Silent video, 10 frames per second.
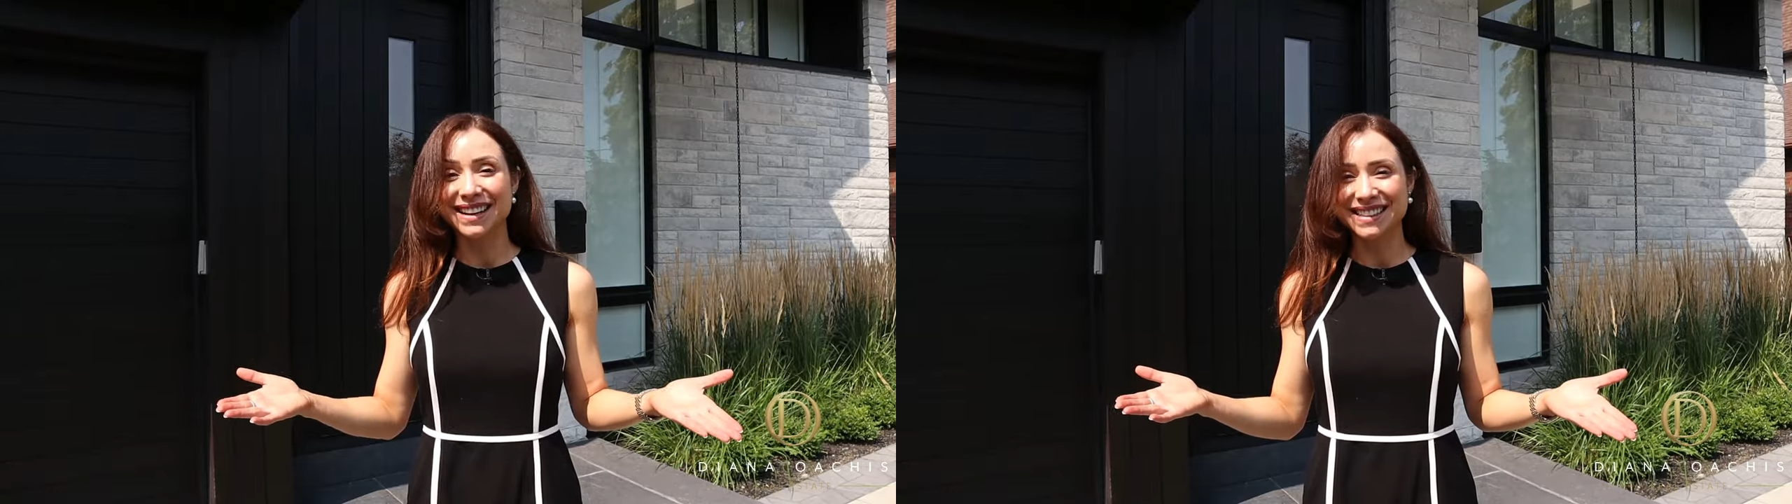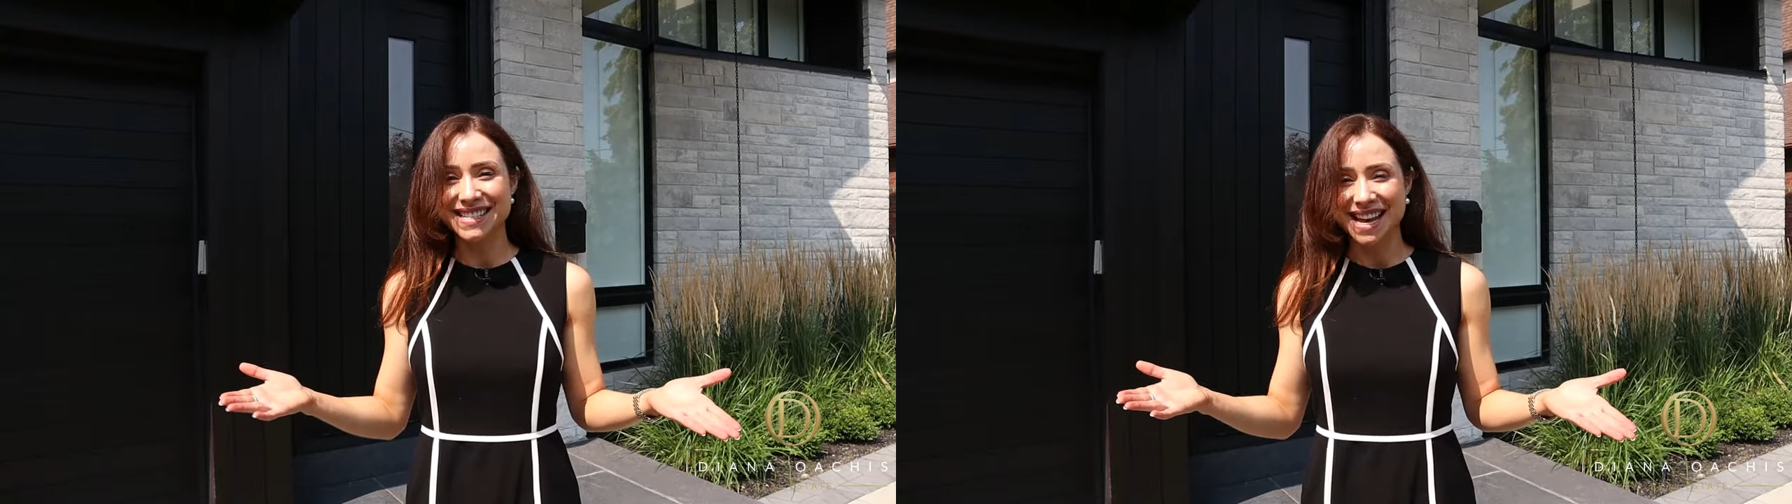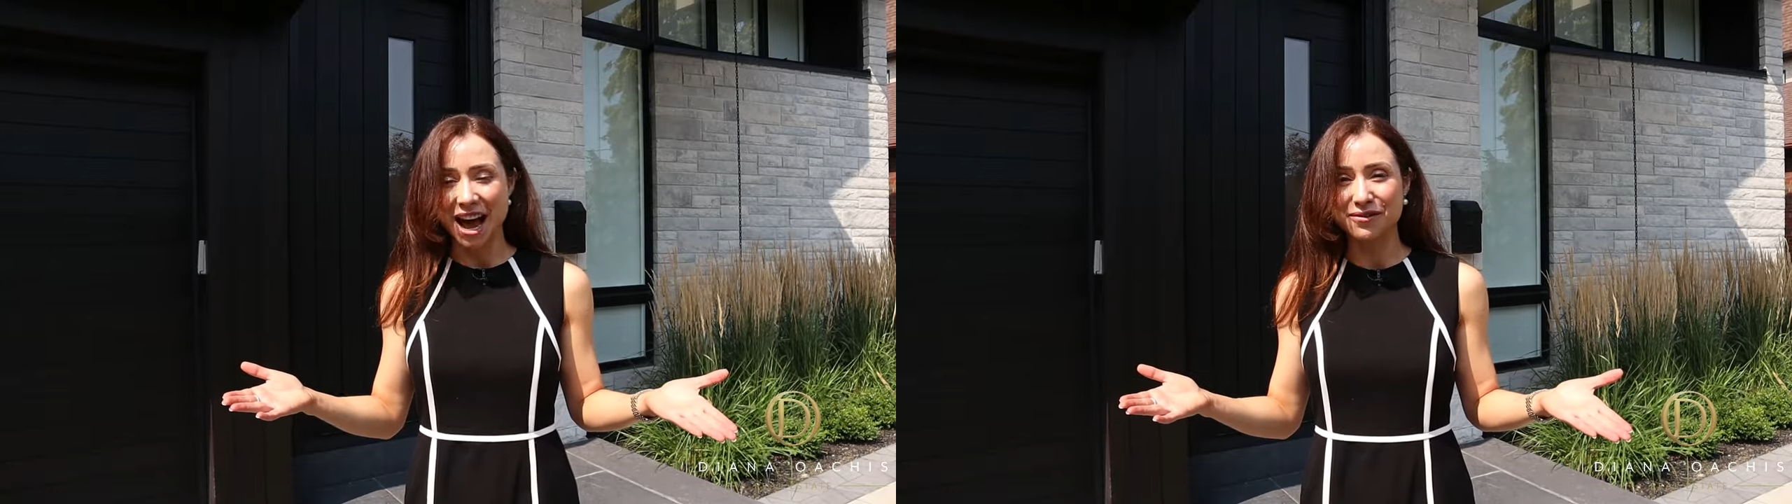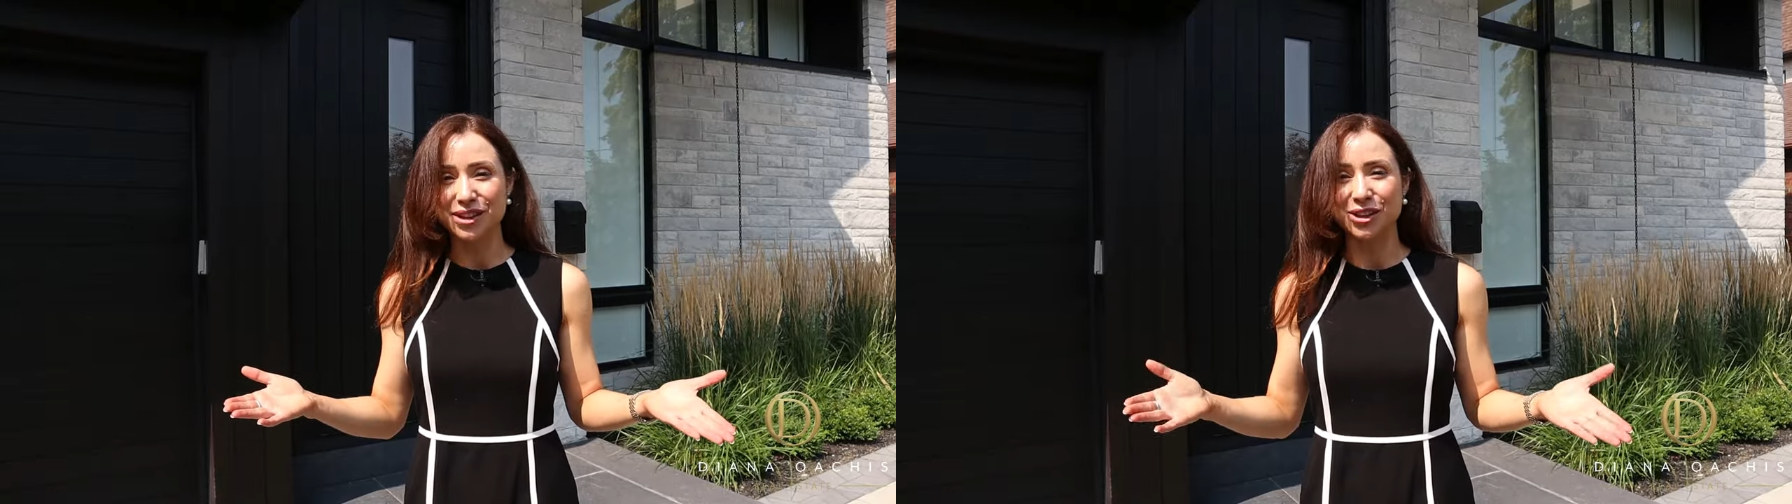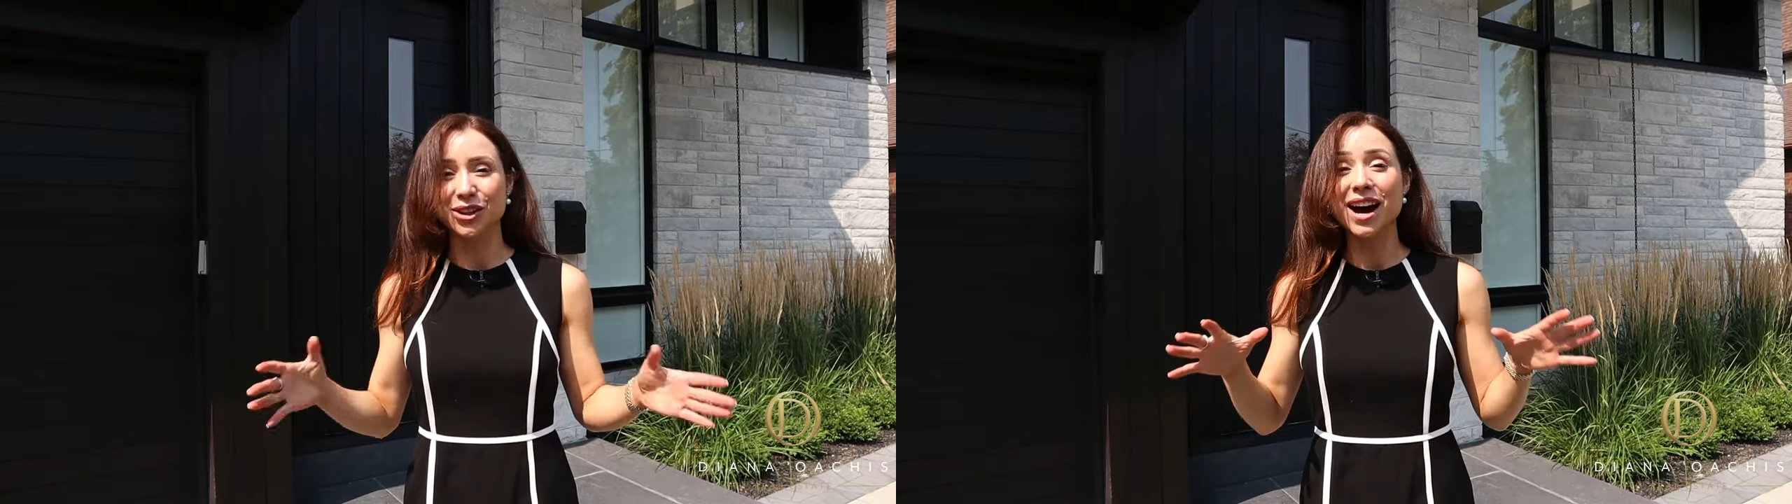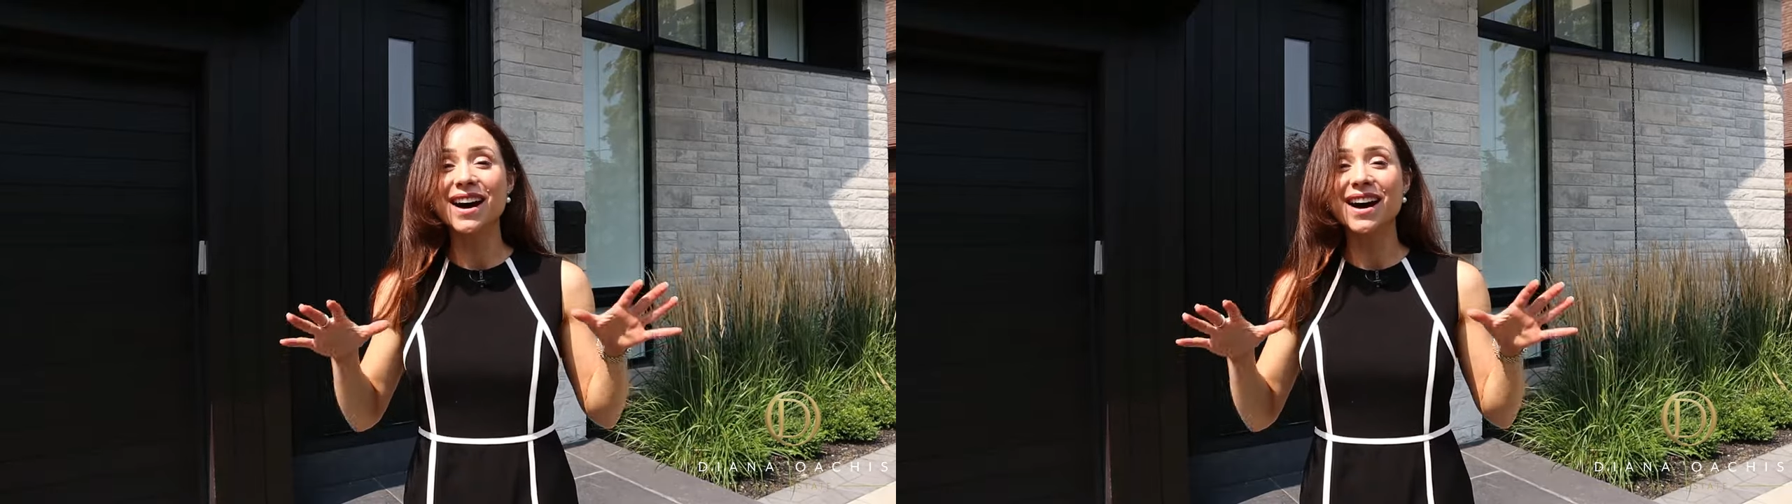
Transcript: Douglas Avenue,